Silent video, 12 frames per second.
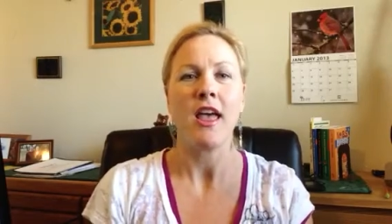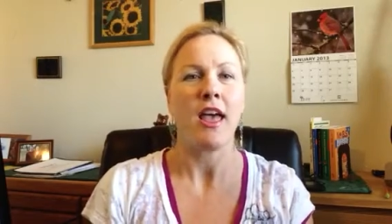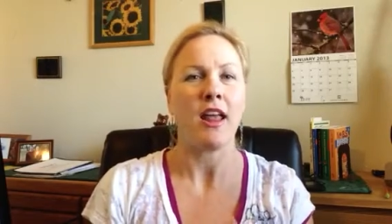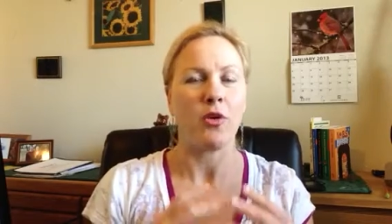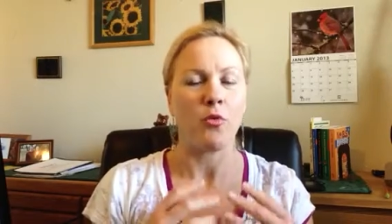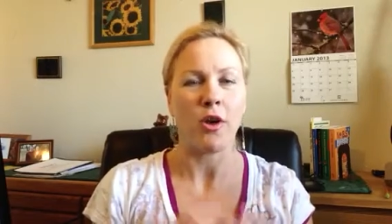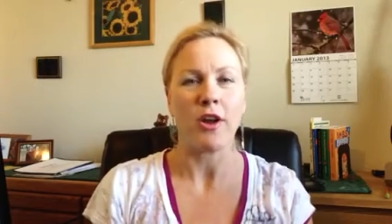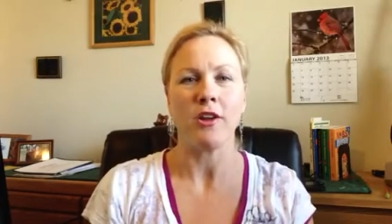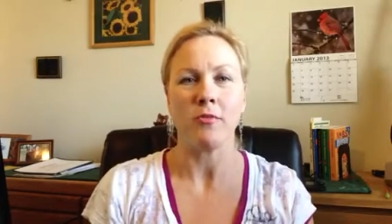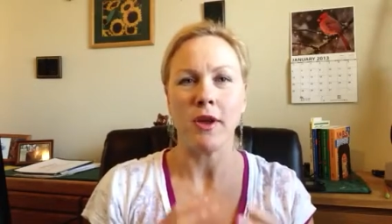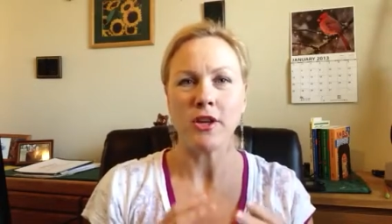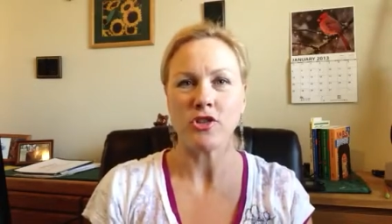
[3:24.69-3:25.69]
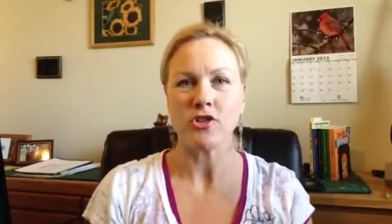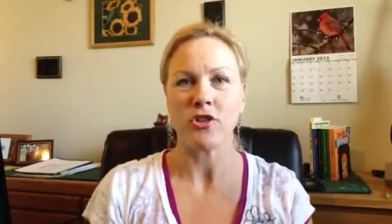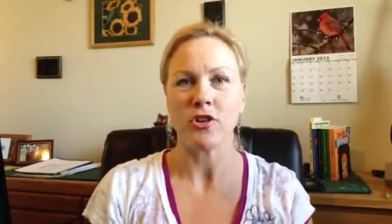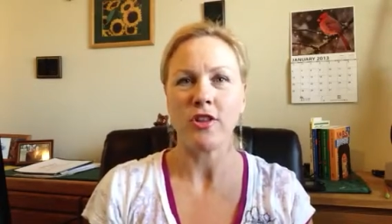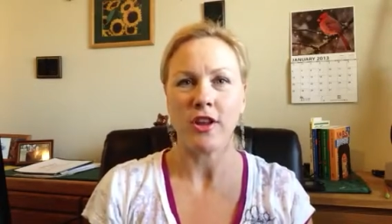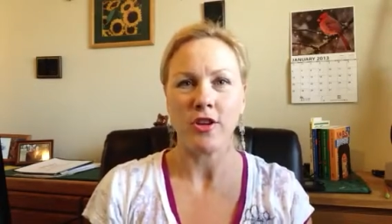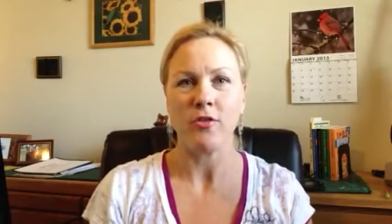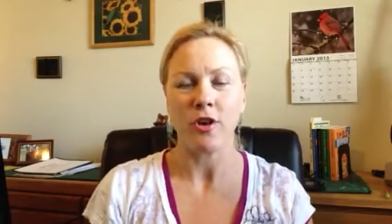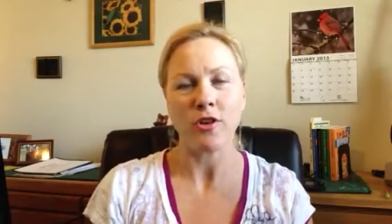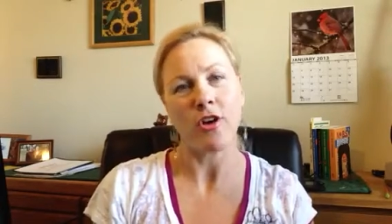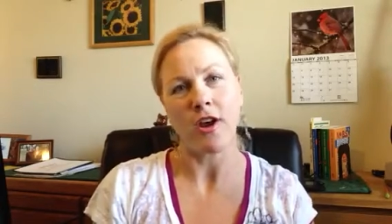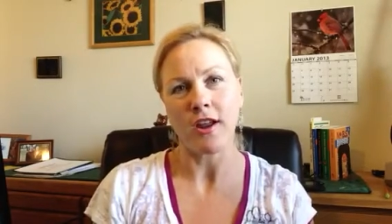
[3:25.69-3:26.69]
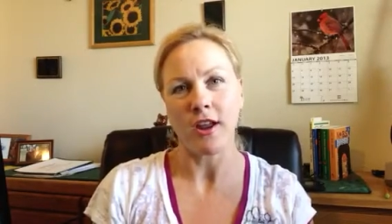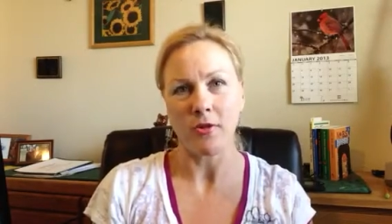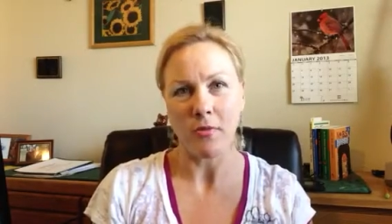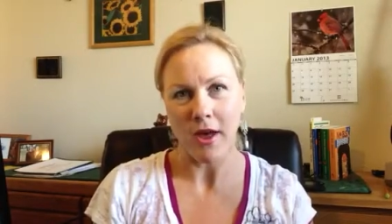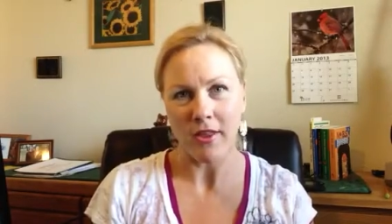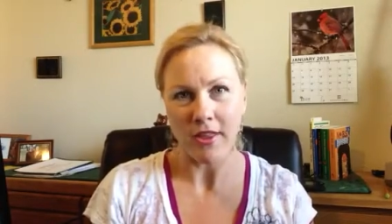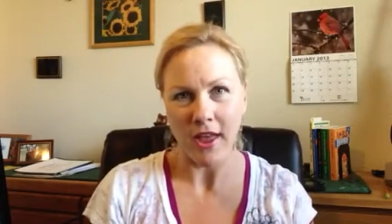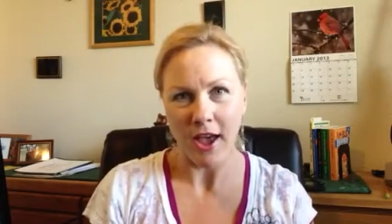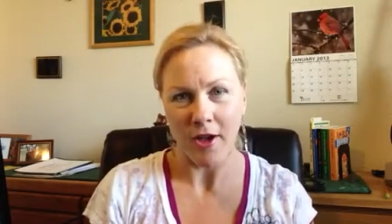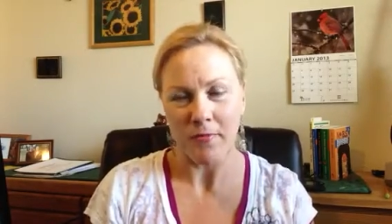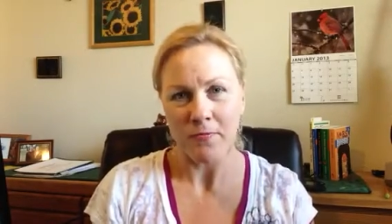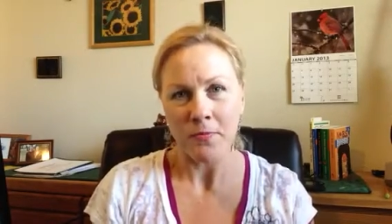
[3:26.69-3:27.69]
And I want you to make sure that you are talking about that.